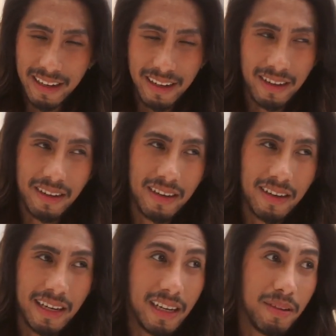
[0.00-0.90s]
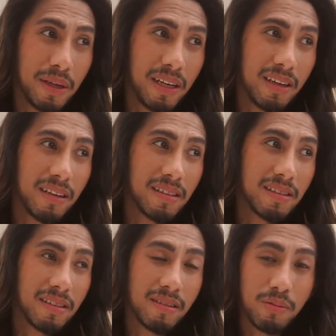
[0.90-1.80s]
Uh-huh. Lady meaning
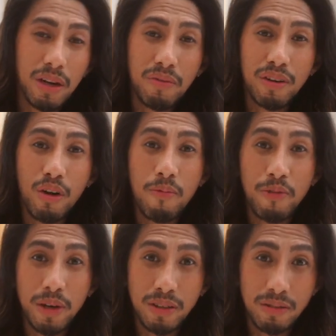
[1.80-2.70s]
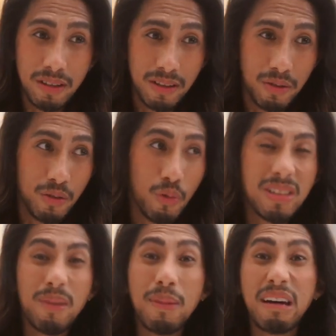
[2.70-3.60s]
it's, you know, whatever comfort that you need. You, you
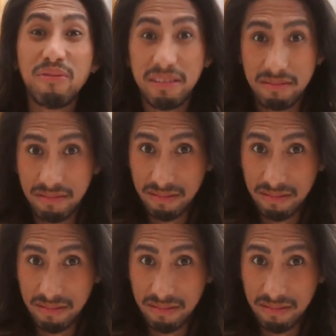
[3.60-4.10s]
want some loving.